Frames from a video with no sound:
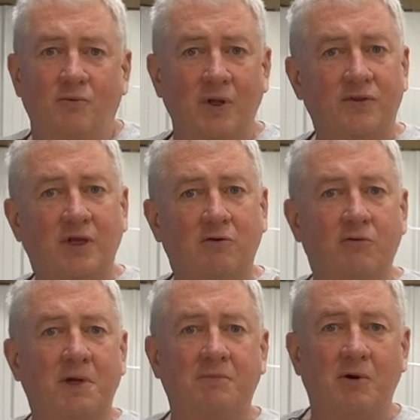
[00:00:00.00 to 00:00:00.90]
One thing to
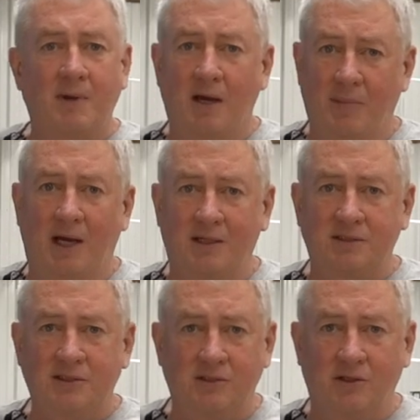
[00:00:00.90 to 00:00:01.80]
remember about
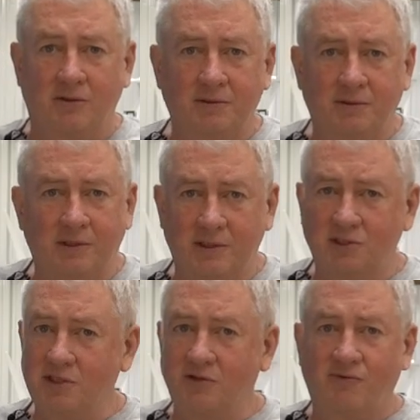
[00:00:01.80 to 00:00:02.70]
boxes though, and this
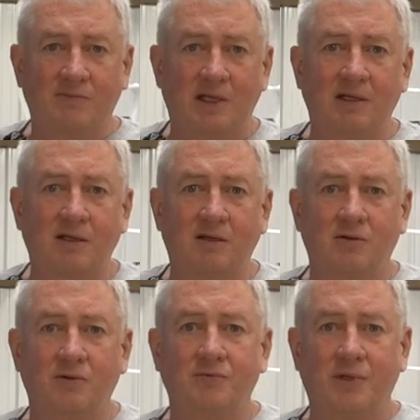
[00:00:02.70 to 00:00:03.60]
is just from me to
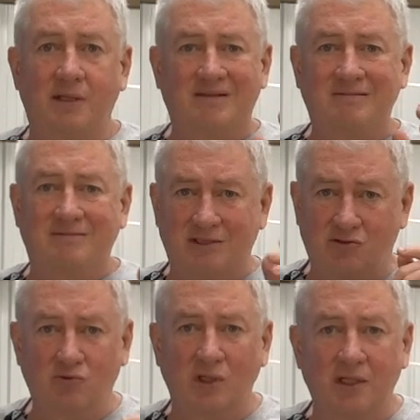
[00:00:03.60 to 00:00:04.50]
you, and
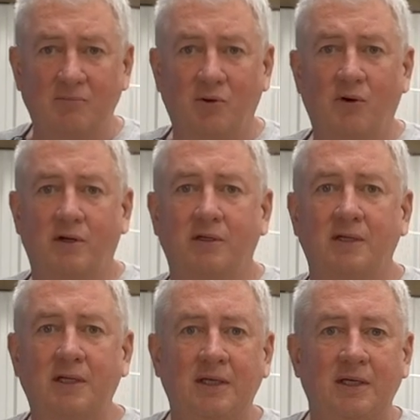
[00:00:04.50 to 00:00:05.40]
it's really important,
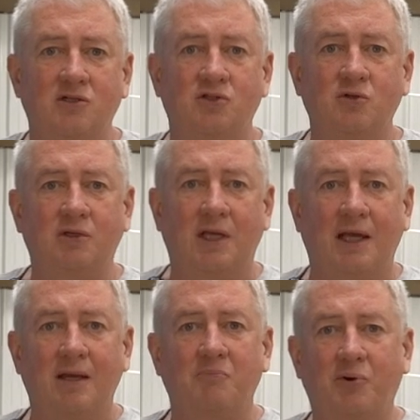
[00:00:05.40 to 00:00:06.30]
is you
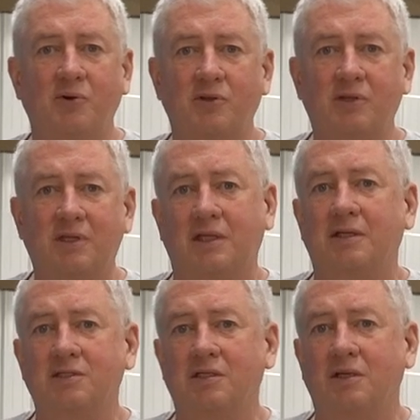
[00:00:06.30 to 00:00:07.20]
can't put
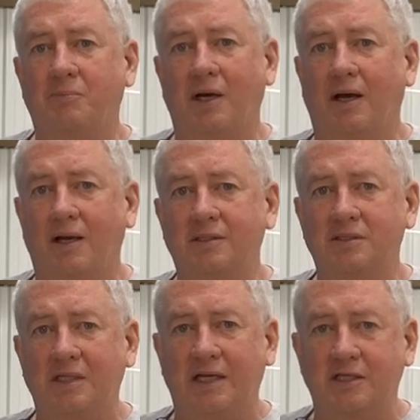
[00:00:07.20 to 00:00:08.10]
things in a
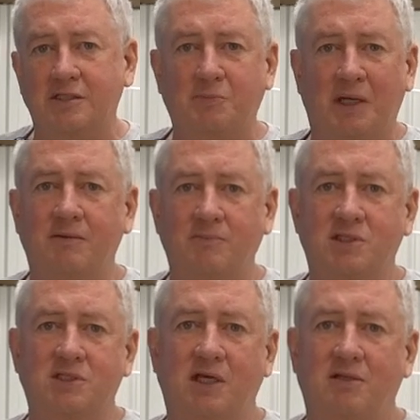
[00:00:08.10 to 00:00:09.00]
box and expect them to
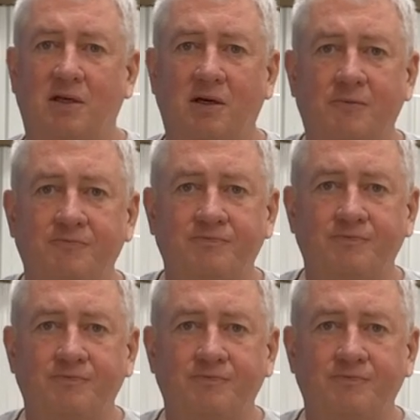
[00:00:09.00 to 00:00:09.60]
stay there.